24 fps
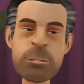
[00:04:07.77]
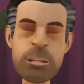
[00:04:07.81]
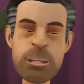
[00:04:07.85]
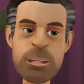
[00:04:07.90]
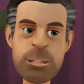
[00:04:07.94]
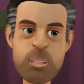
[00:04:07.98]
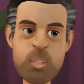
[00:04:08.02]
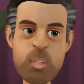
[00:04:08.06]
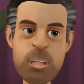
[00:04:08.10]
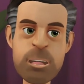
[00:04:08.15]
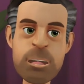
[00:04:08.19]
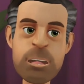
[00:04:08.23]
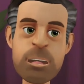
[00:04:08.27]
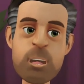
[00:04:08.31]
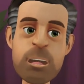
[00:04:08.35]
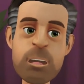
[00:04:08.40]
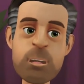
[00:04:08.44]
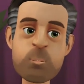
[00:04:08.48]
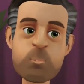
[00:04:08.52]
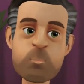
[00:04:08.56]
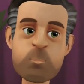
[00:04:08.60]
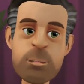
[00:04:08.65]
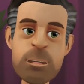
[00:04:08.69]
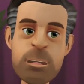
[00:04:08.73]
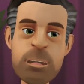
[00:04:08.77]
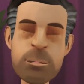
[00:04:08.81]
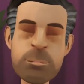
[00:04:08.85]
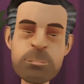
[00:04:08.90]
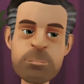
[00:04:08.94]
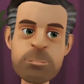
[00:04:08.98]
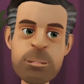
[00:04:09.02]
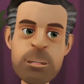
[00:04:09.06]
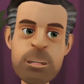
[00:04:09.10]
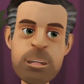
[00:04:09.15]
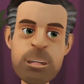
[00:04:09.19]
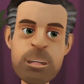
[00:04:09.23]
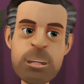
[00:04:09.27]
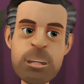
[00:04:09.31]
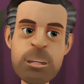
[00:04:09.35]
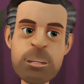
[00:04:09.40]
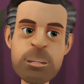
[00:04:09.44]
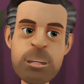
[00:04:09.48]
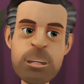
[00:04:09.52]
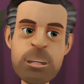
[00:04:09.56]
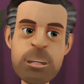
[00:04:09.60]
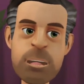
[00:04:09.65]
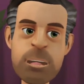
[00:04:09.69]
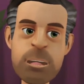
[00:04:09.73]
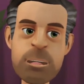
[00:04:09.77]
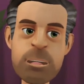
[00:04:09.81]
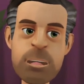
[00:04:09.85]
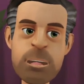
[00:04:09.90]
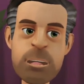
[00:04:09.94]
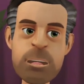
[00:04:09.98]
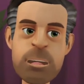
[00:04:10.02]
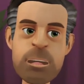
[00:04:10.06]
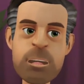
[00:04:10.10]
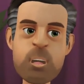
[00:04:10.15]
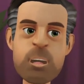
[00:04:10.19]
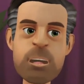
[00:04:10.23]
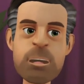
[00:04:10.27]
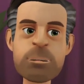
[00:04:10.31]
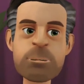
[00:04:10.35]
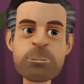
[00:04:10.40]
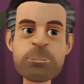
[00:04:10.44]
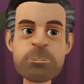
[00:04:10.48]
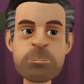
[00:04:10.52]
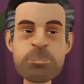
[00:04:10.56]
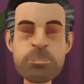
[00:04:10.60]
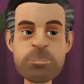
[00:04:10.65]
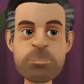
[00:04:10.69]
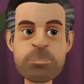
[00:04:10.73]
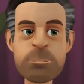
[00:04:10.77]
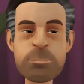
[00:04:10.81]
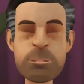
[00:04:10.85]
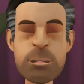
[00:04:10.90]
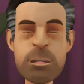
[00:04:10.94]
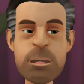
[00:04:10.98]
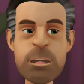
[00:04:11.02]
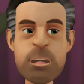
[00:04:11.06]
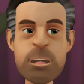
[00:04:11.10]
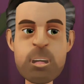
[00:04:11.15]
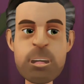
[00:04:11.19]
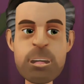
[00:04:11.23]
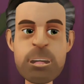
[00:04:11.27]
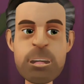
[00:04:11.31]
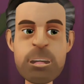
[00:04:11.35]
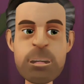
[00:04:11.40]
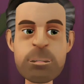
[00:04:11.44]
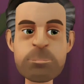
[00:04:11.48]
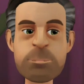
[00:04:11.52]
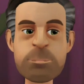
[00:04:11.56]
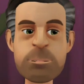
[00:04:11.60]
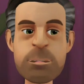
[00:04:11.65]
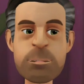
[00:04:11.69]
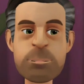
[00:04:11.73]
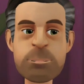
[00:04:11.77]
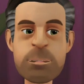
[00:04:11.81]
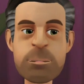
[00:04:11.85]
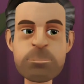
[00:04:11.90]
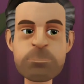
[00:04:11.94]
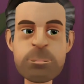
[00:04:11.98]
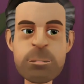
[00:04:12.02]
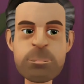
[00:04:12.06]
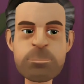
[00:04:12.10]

So there has to be accountability applied to all racists.